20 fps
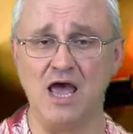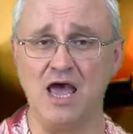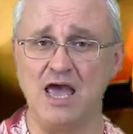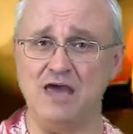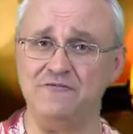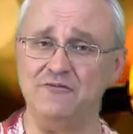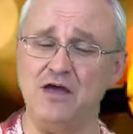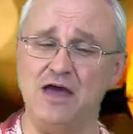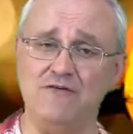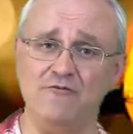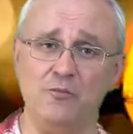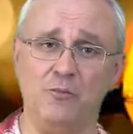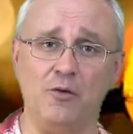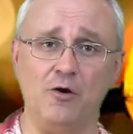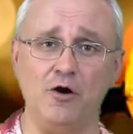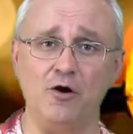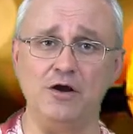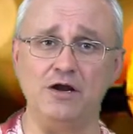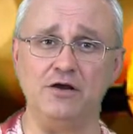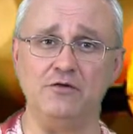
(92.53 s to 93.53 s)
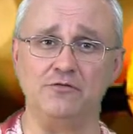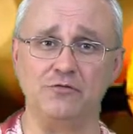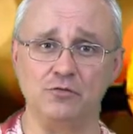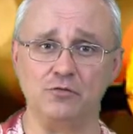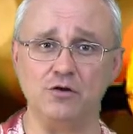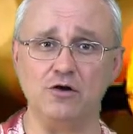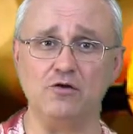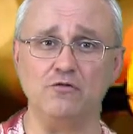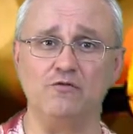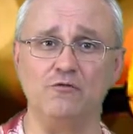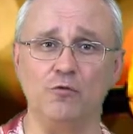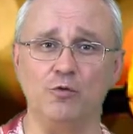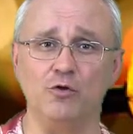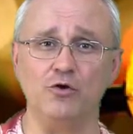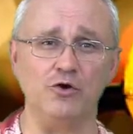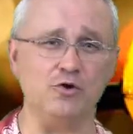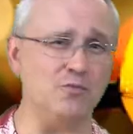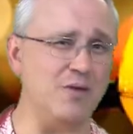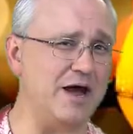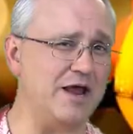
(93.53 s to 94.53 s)
If you have a party of three or four,
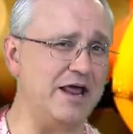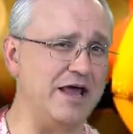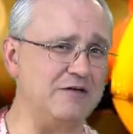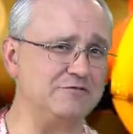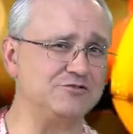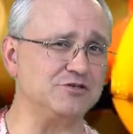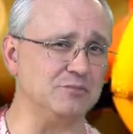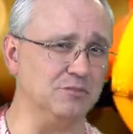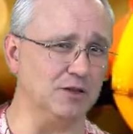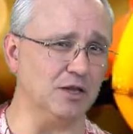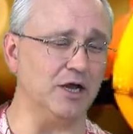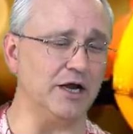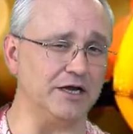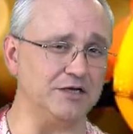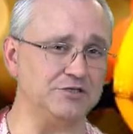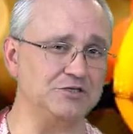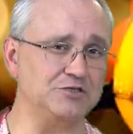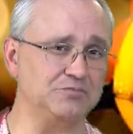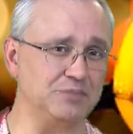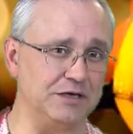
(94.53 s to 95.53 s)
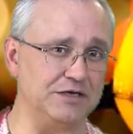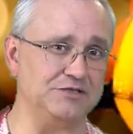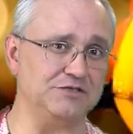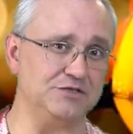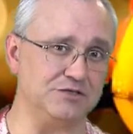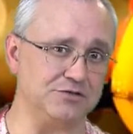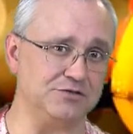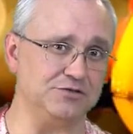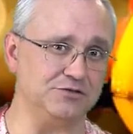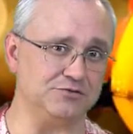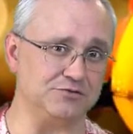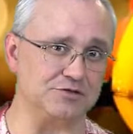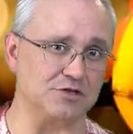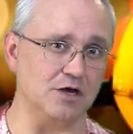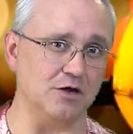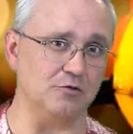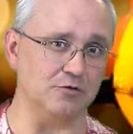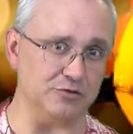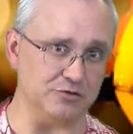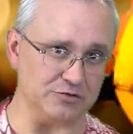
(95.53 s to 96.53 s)
you might have some luggage space issues,
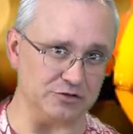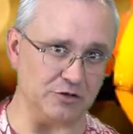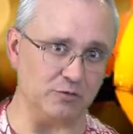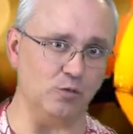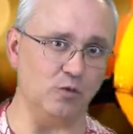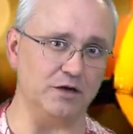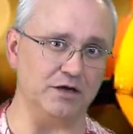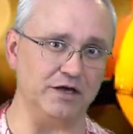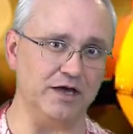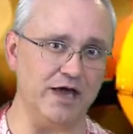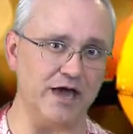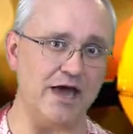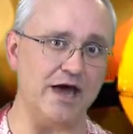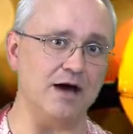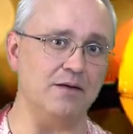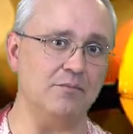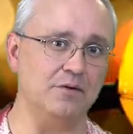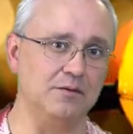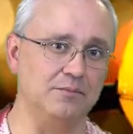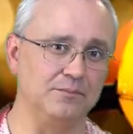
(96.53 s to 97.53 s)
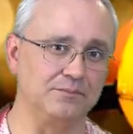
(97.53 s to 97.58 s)
though, using one cab.